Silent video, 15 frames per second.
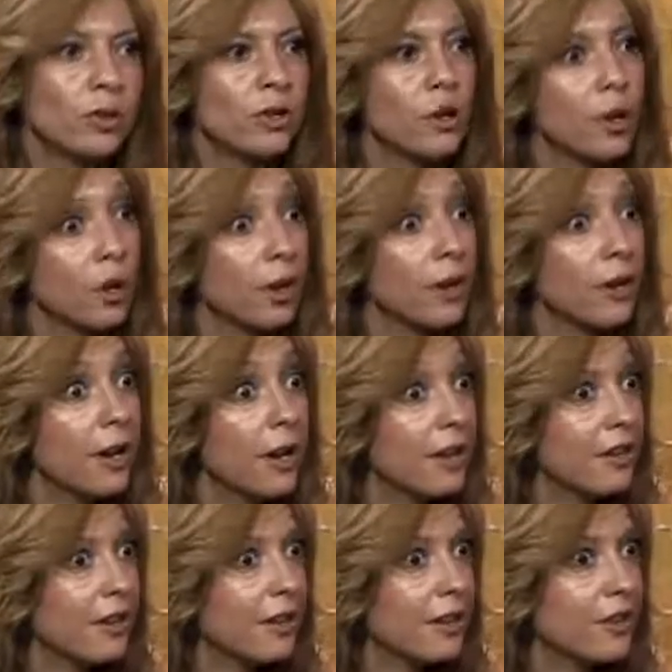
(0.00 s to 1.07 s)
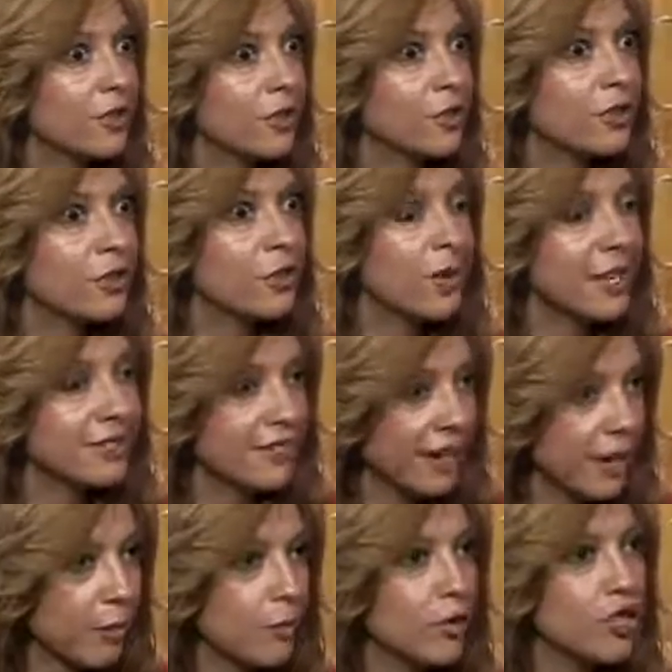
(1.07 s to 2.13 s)
and I think it's
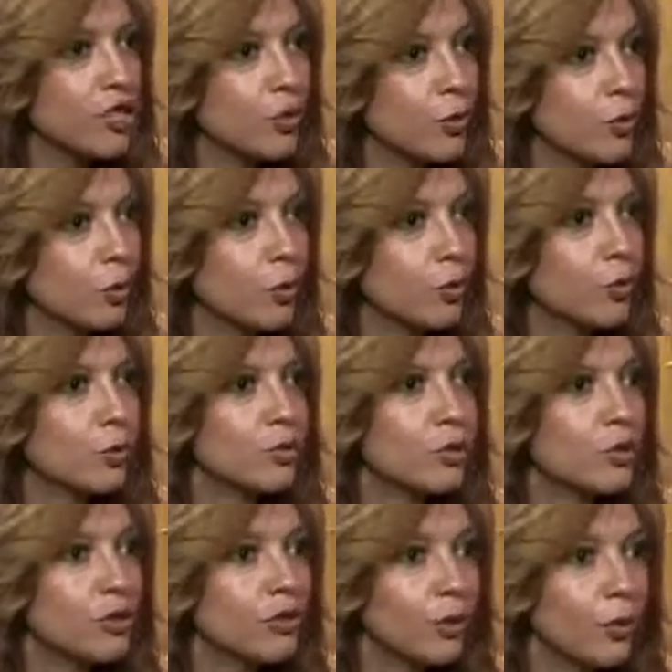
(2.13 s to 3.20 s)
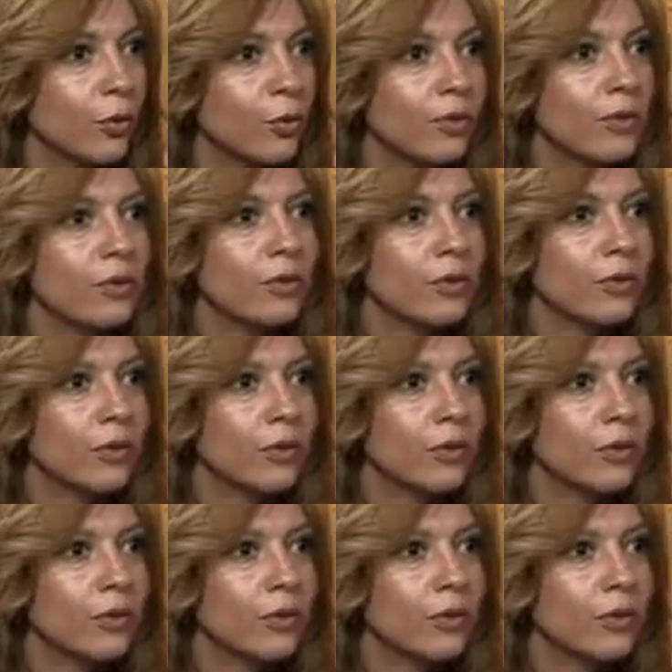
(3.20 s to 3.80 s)
Cambridge, Newton, Stoughton.